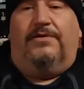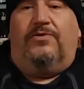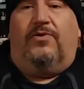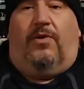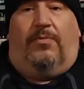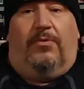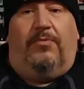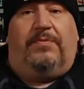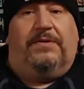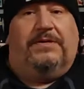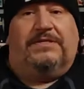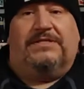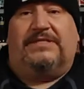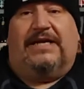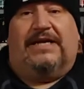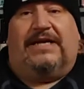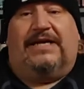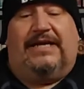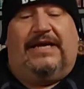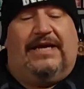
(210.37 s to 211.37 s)
Well, I'm opening the
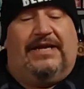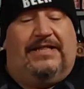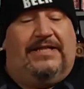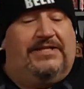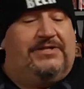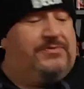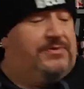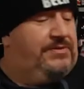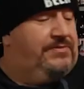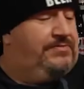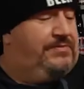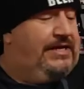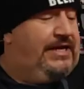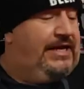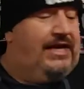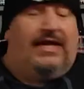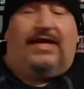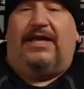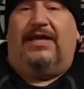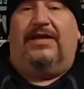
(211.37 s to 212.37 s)
second can of this one
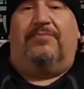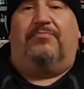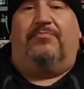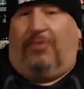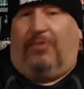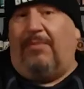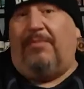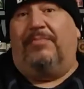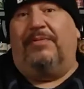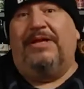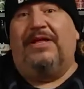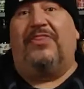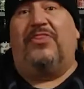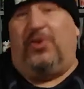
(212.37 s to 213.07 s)
and probably a